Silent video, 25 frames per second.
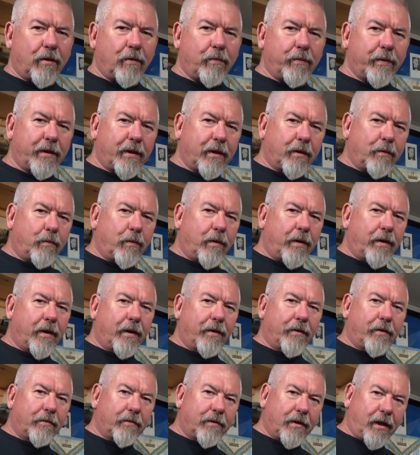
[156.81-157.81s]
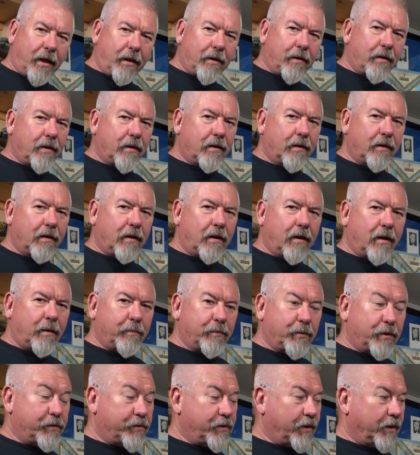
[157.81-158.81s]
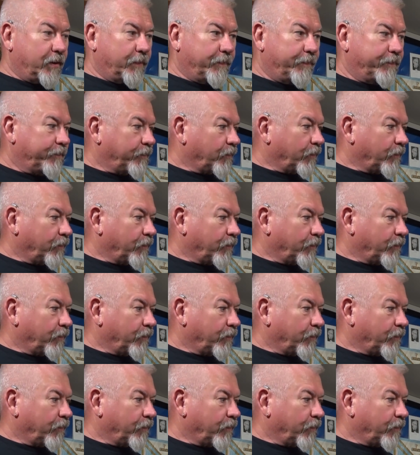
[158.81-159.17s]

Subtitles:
we did one on their tank museum.